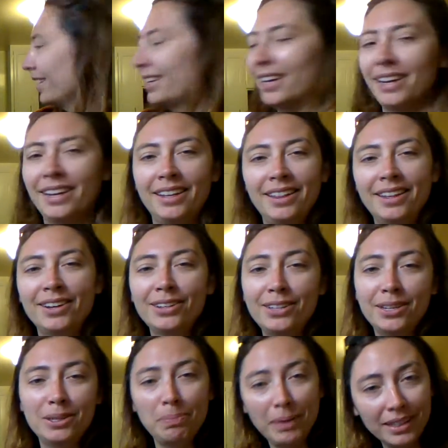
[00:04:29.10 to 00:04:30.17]

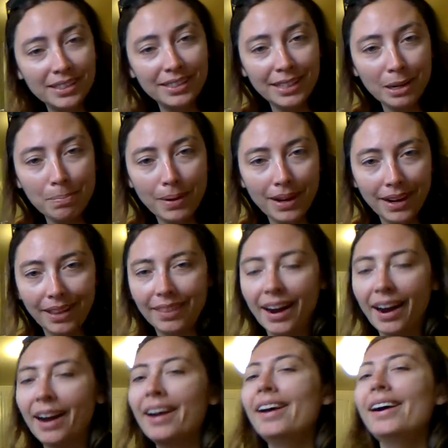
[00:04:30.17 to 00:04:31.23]
this big stick bug in
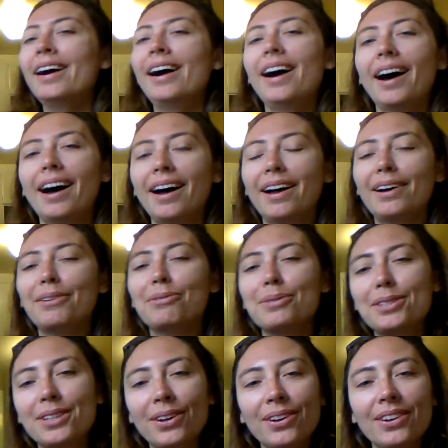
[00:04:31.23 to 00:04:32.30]
there.
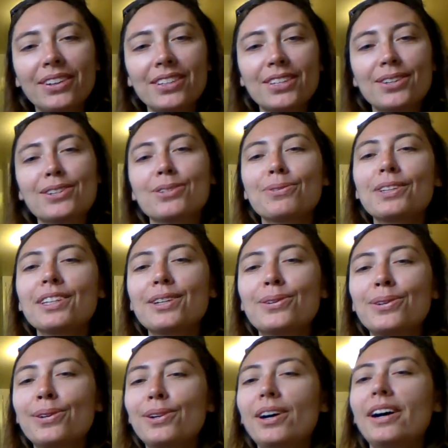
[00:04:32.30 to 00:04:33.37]
So it's really
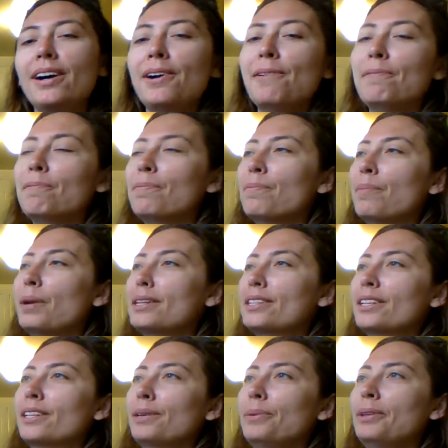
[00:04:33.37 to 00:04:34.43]
cool.
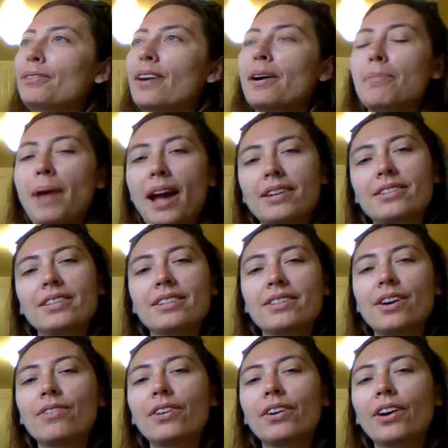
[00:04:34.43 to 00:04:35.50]
Basically, we've gone back to this
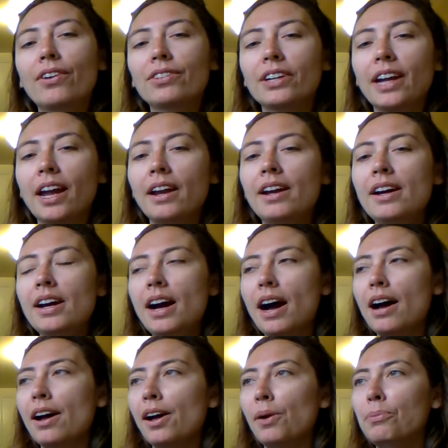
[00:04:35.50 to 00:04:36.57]
over and over again,
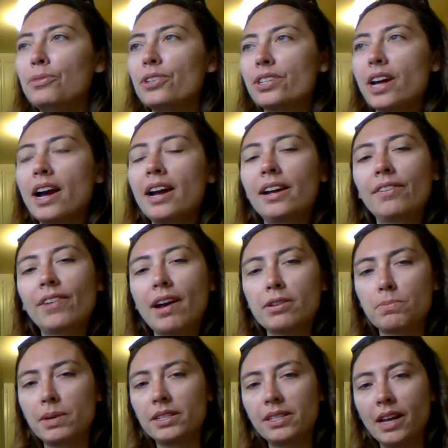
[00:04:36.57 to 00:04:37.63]
just kind of
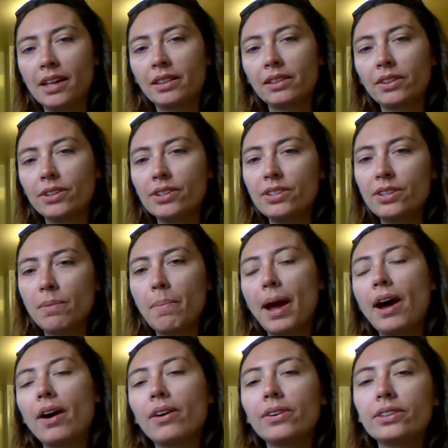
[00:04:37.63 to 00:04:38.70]
as my son learns
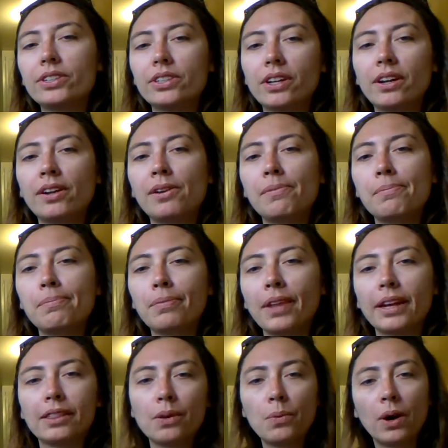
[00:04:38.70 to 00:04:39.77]
about
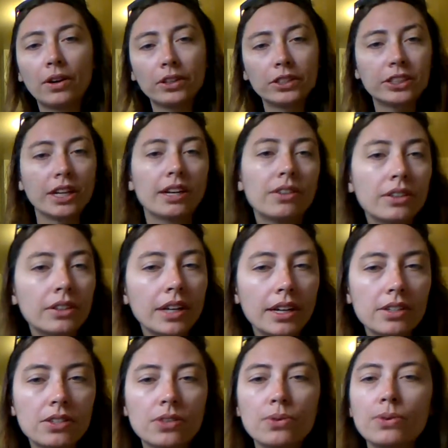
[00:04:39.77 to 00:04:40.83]
like the water cycle
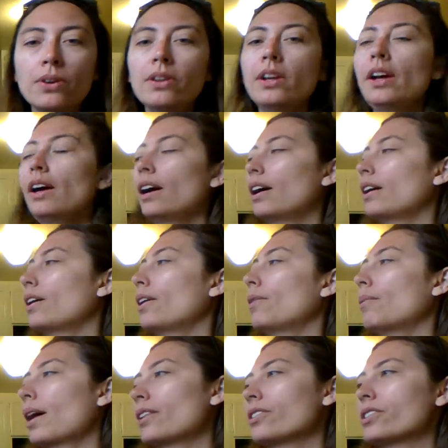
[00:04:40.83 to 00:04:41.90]
at school.
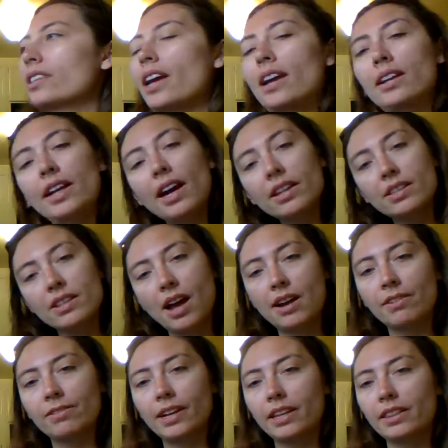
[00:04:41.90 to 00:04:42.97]
I just say, yeah, it's
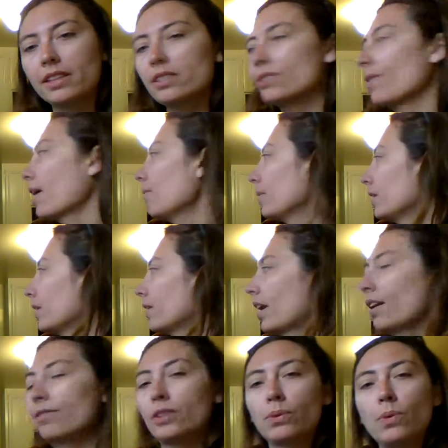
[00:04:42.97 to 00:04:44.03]
kind of like this, right? We don't
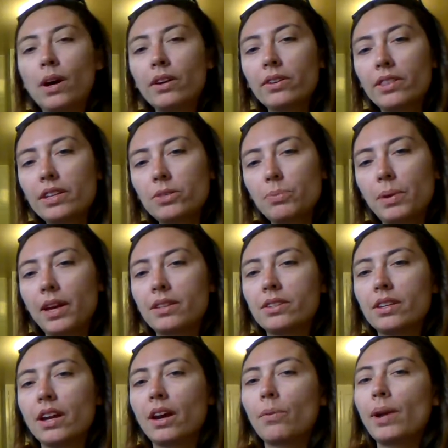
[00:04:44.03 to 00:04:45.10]
have to water these plants
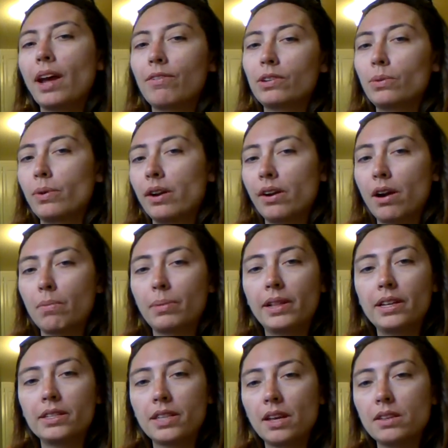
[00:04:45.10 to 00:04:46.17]
in here. We have to water our
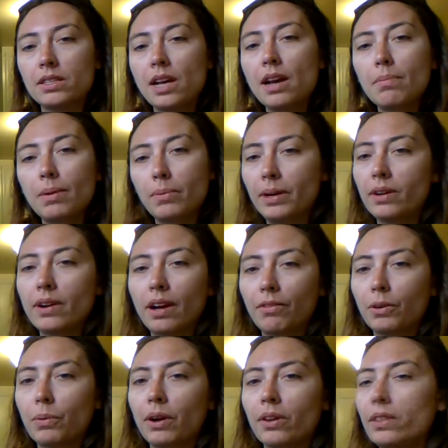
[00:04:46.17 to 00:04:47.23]
plants outside, but we don't have
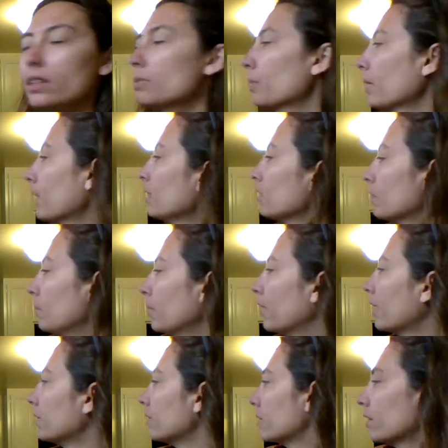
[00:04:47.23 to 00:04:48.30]
to water these plants
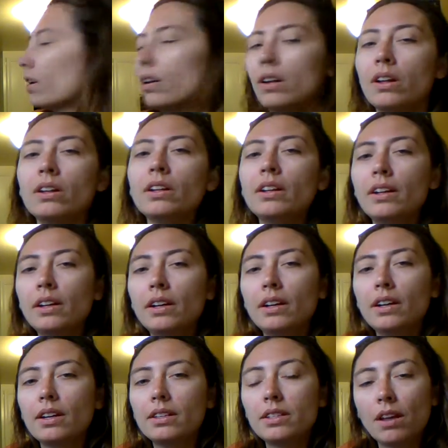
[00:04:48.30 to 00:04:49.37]
because it's all
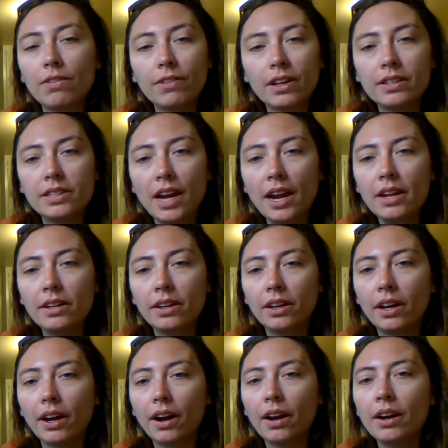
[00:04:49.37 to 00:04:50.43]
self-contained in
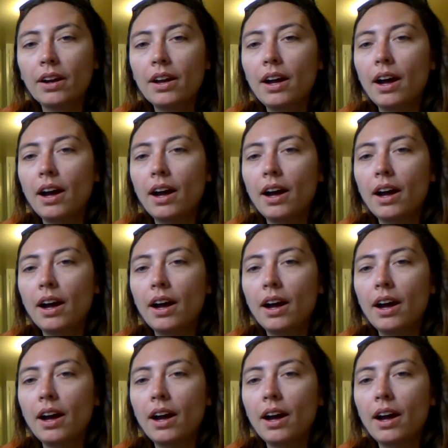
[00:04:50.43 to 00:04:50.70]
here.